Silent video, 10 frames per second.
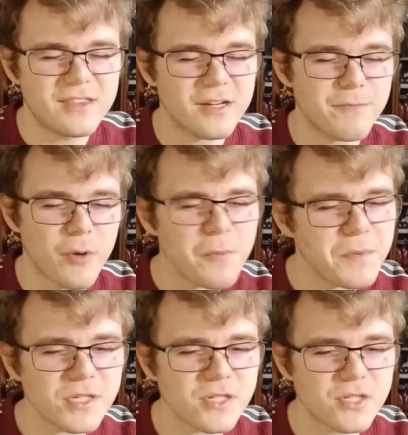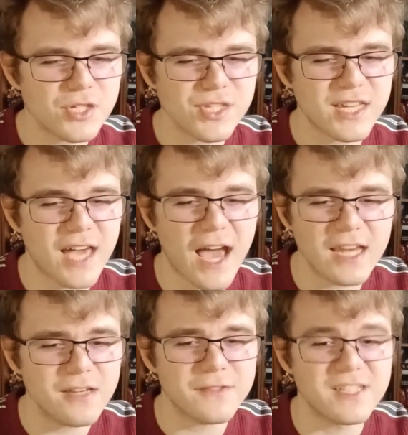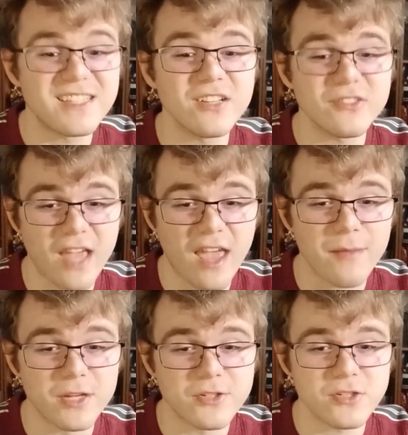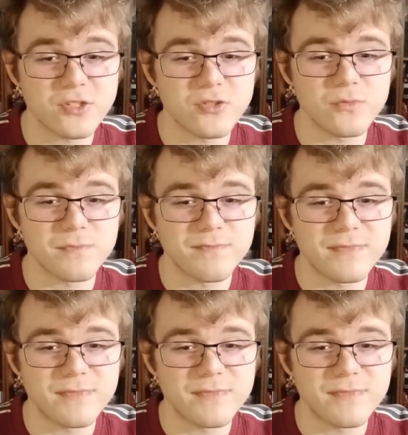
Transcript: their purpose is just kind of to deal damage and to